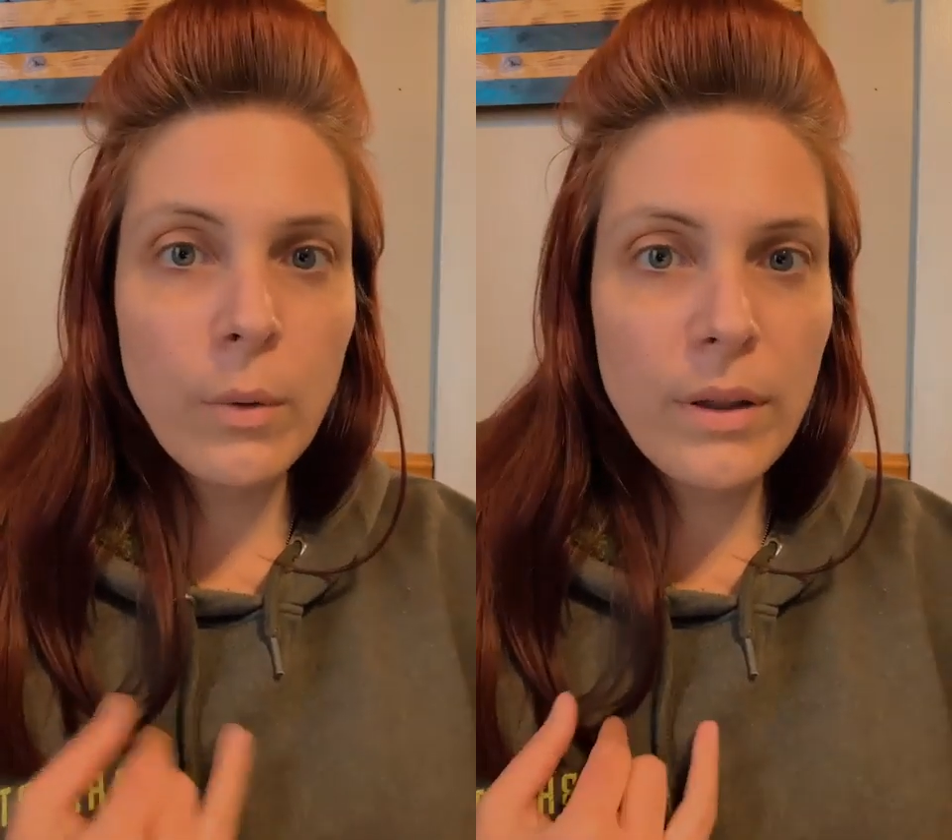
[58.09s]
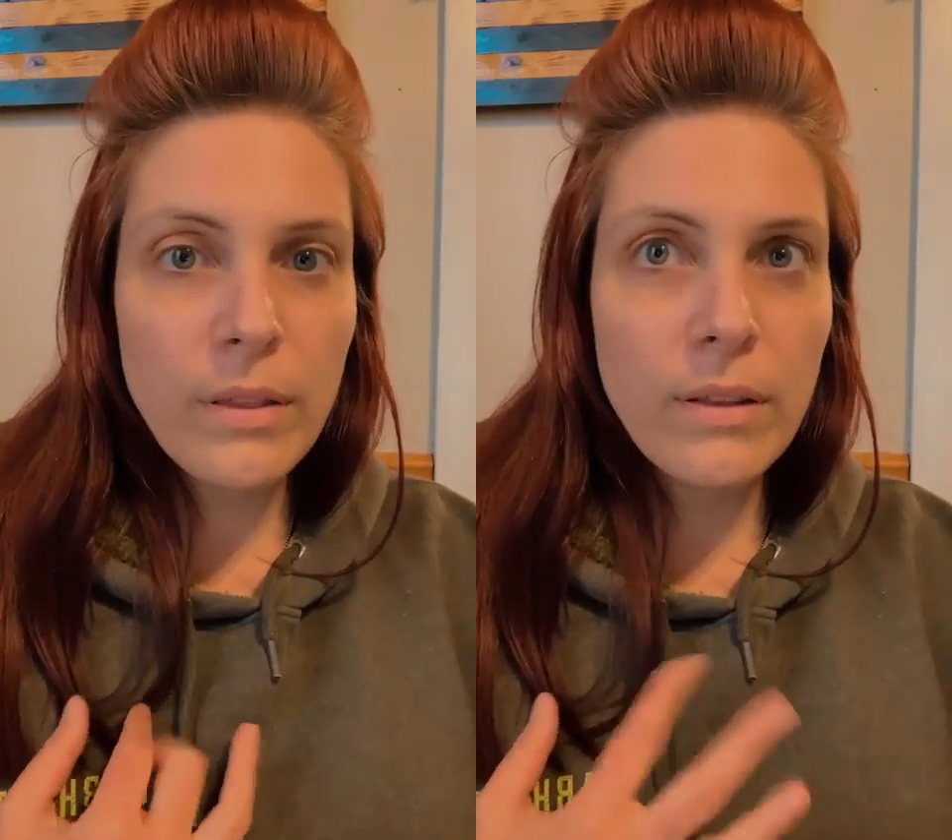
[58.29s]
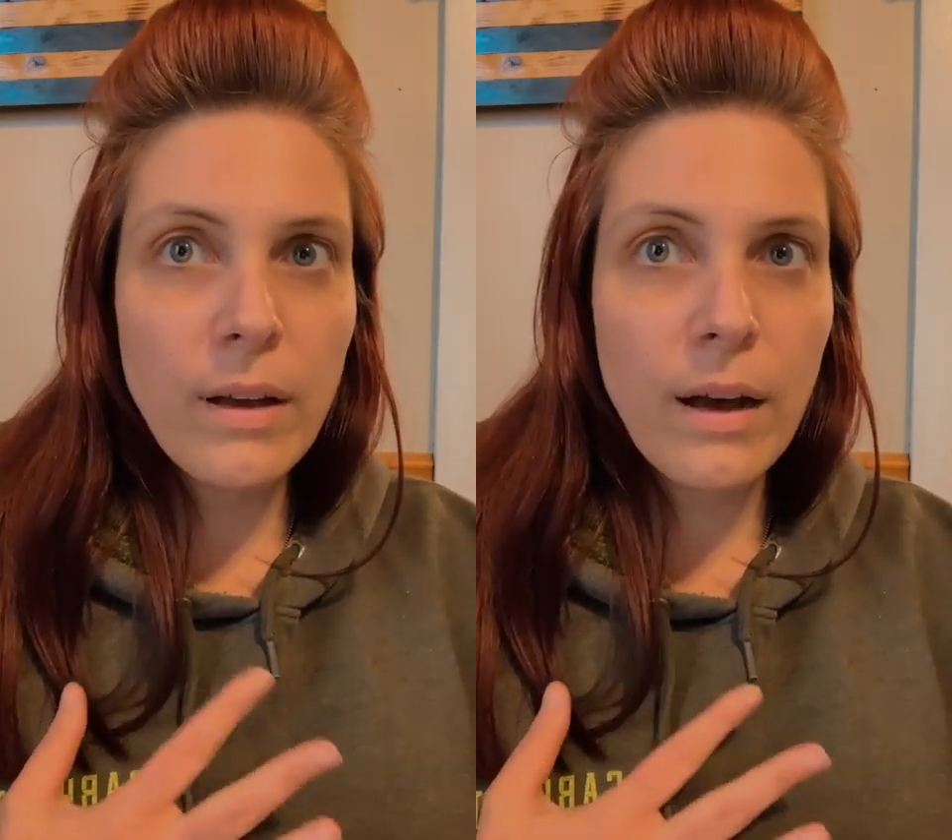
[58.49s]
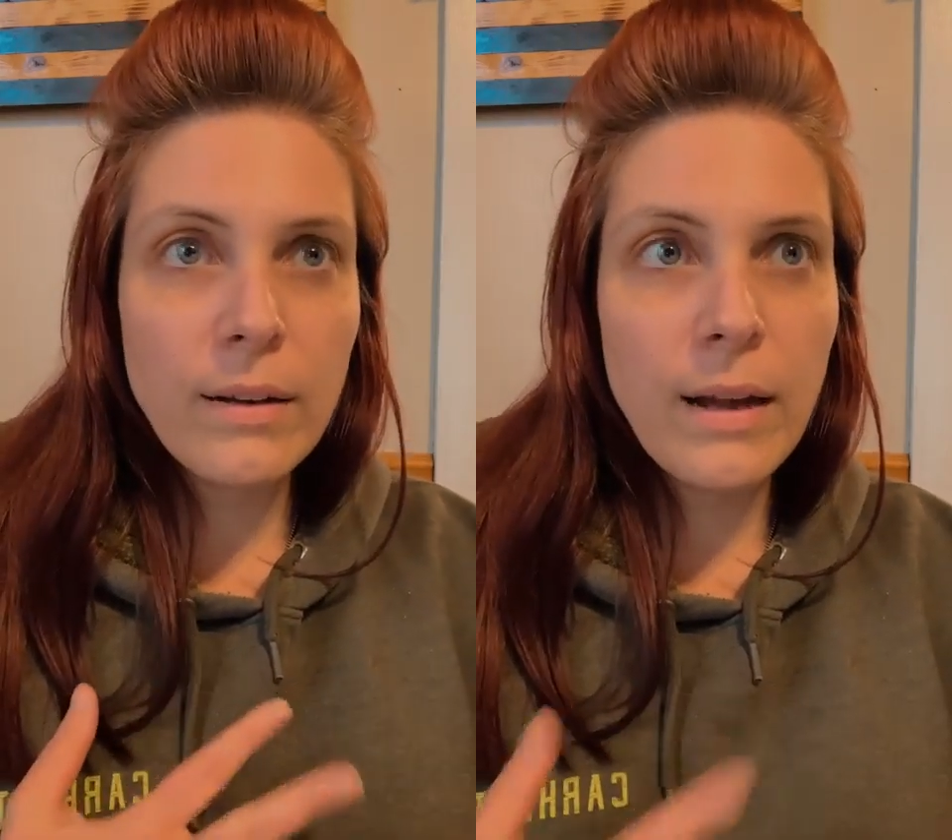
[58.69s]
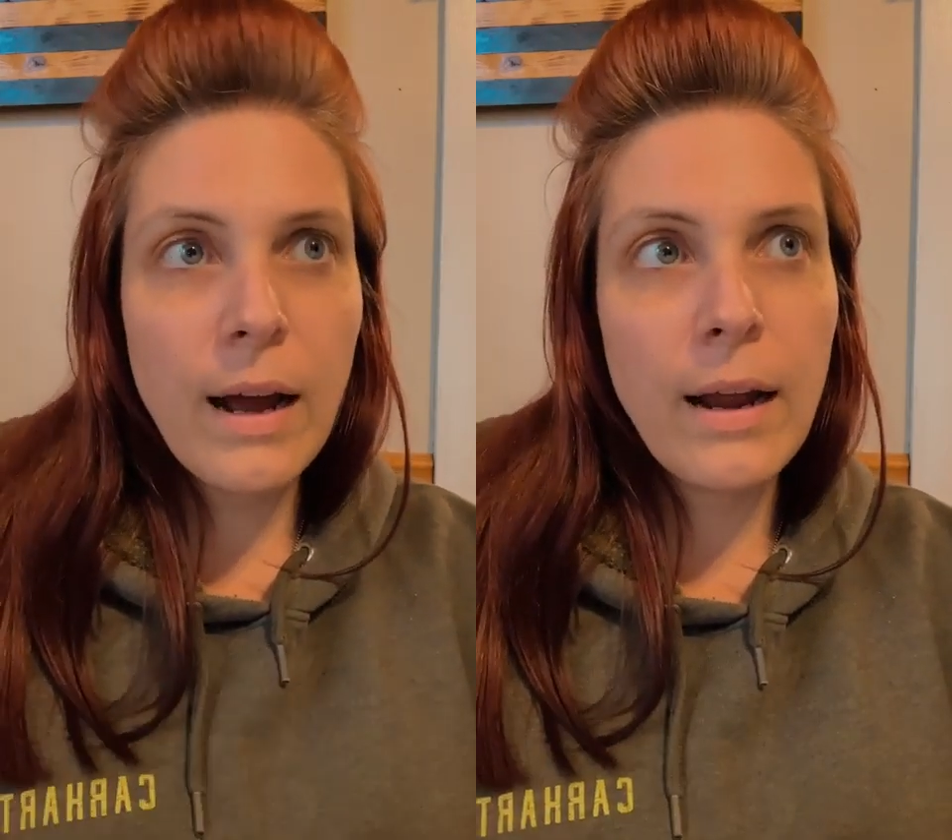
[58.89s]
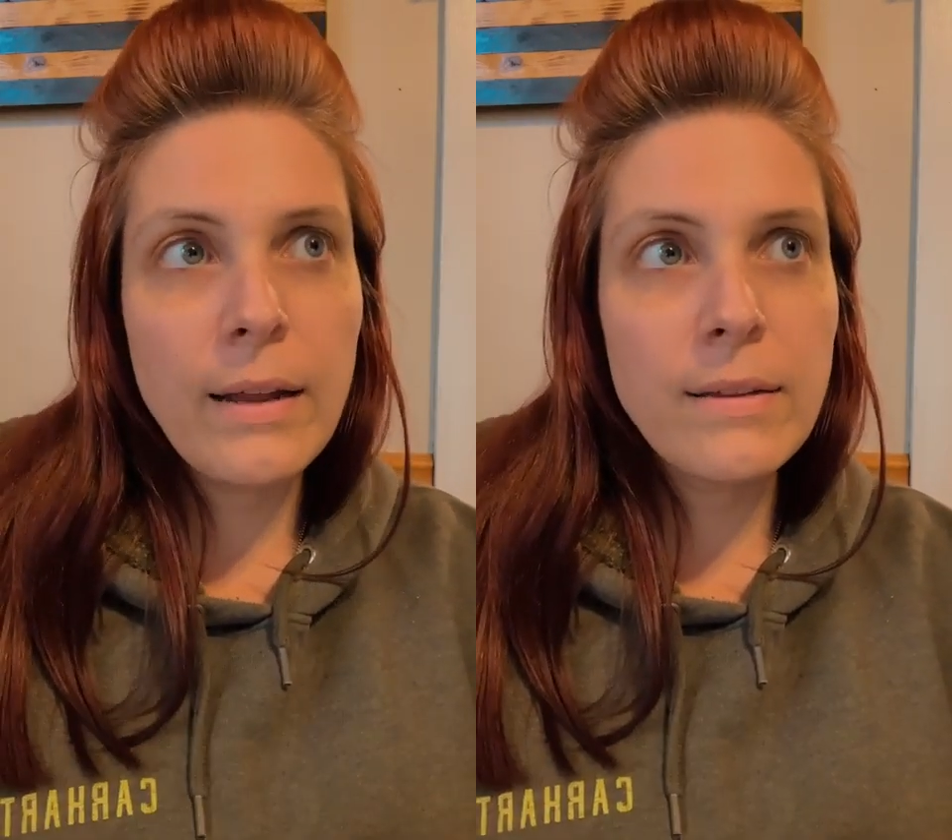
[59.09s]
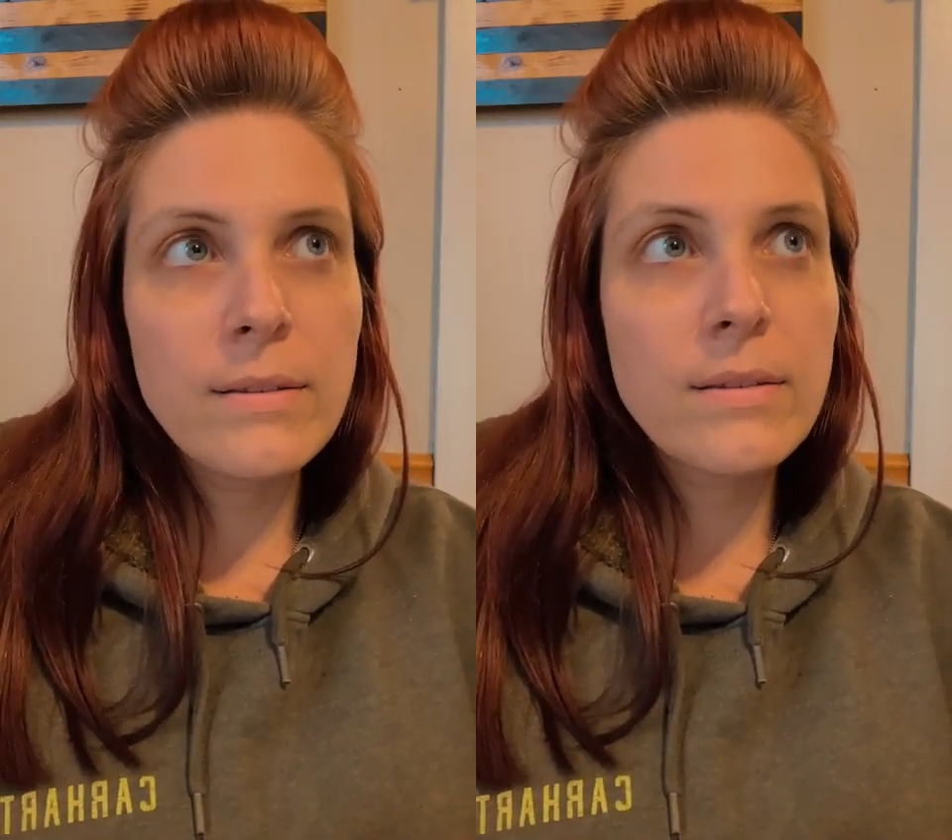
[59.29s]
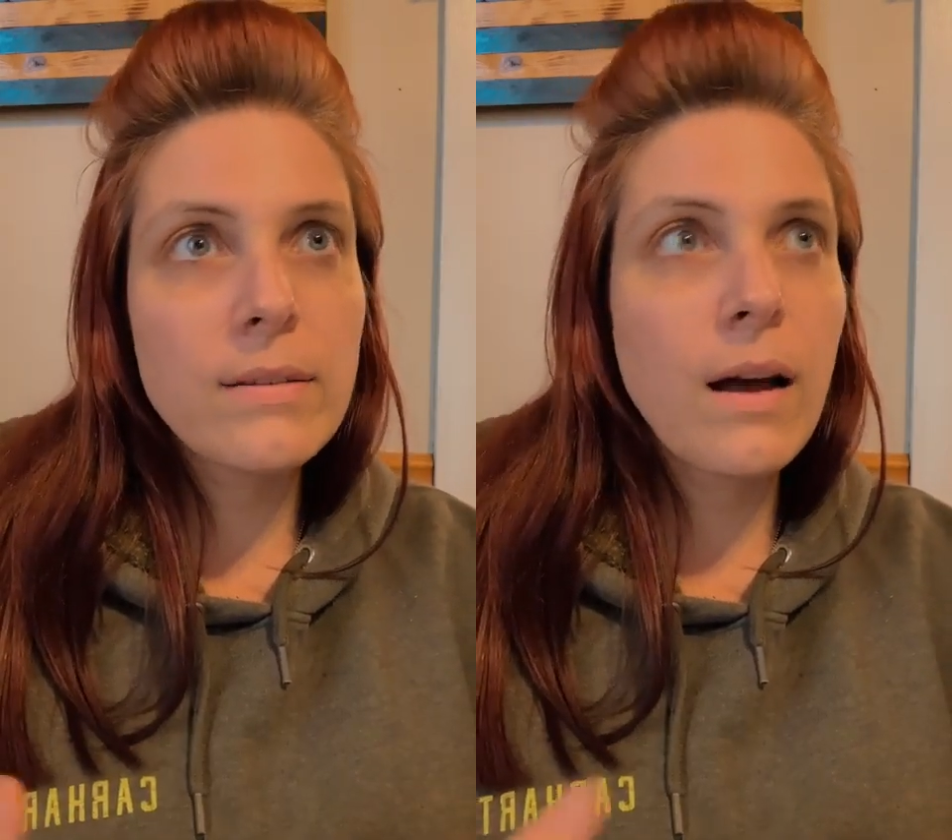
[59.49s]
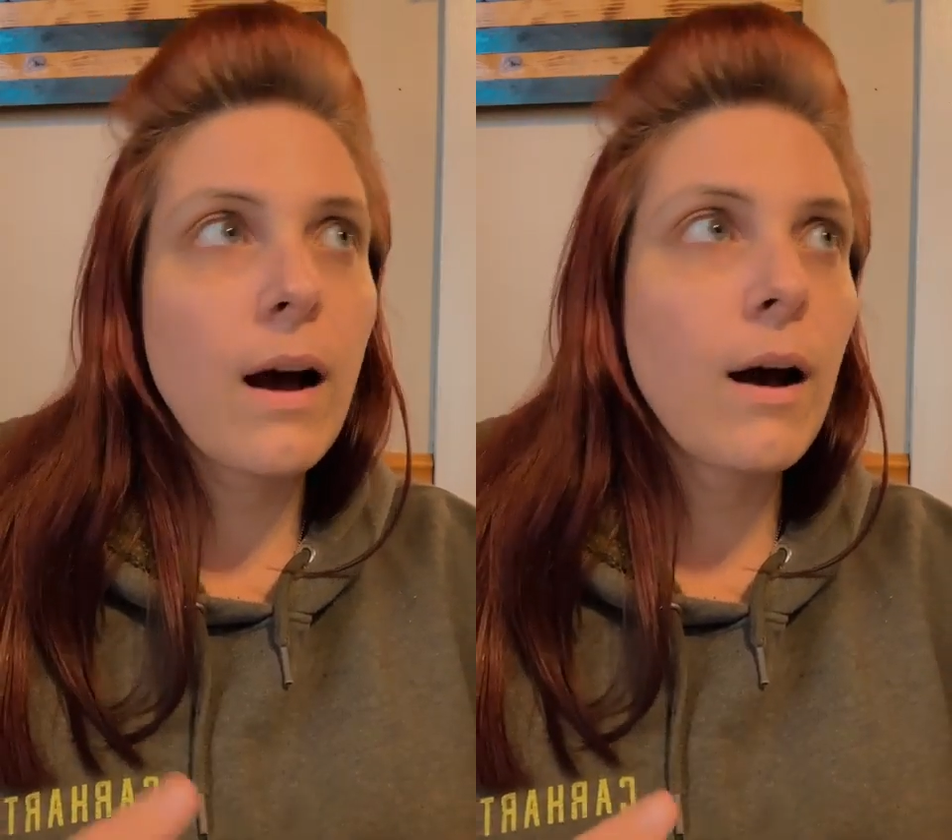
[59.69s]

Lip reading: with Undines,